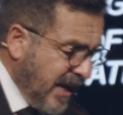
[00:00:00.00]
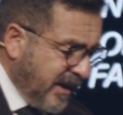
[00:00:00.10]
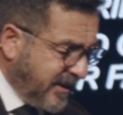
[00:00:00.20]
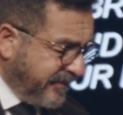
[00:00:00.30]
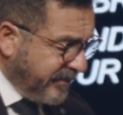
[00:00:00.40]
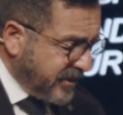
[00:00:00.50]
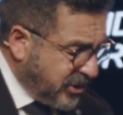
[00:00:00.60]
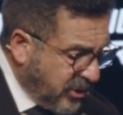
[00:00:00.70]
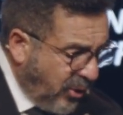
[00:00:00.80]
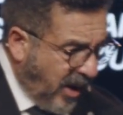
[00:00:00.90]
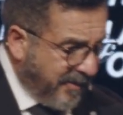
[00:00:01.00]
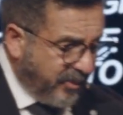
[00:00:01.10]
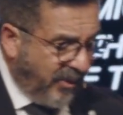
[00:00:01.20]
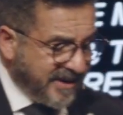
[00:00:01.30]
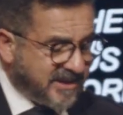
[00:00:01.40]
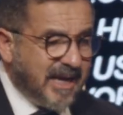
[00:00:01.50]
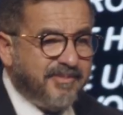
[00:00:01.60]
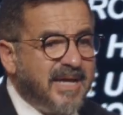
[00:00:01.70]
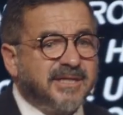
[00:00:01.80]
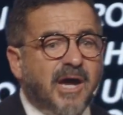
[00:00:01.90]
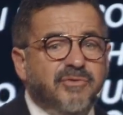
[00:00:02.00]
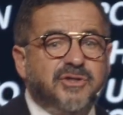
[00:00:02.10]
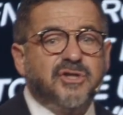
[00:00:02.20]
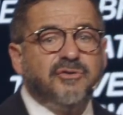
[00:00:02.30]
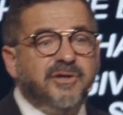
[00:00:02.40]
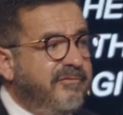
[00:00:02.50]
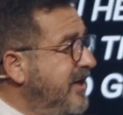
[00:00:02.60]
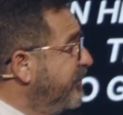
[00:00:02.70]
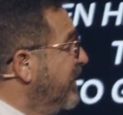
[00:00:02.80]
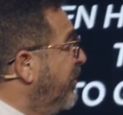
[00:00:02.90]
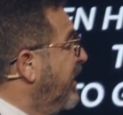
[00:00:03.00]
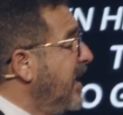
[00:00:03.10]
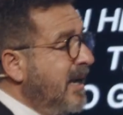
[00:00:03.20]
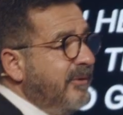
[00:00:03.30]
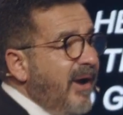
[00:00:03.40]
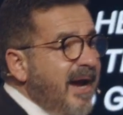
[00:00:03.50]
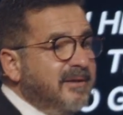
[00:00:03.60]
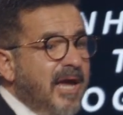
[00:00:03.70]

And then to go up one step, and that's how the children of Israel were, right?